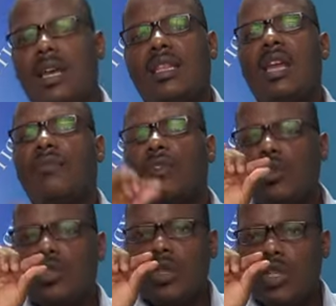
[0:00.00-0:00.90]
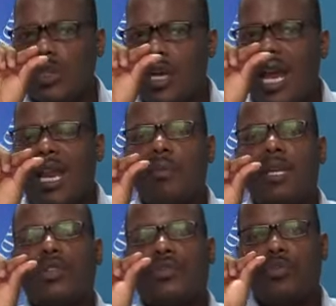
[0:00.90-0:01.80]
They have those
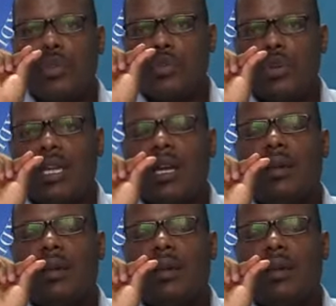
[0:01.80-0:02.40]
element of spiritual